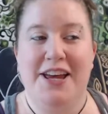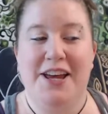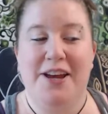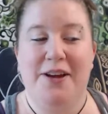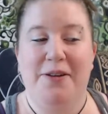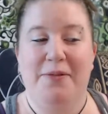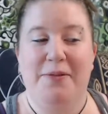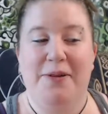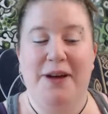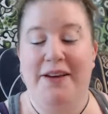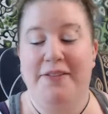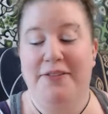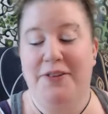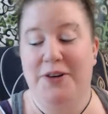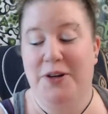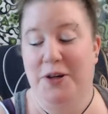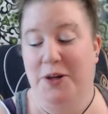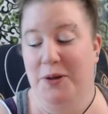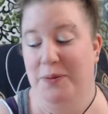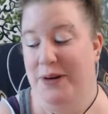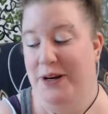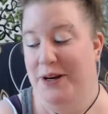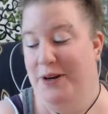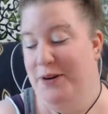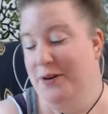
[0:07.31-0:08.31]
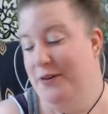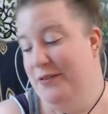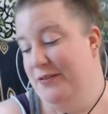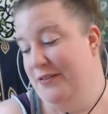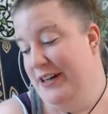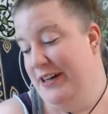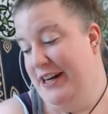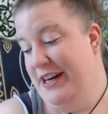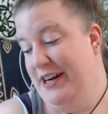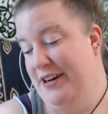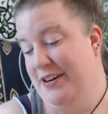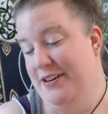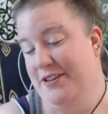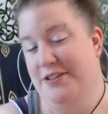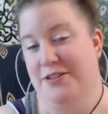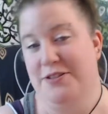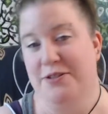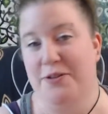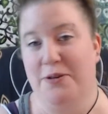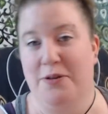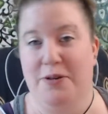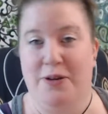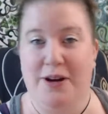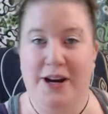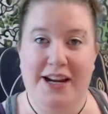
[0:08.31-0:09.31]
We have Kuma over here
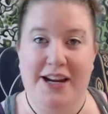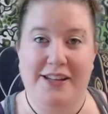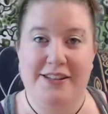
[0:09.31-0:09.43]
snoring,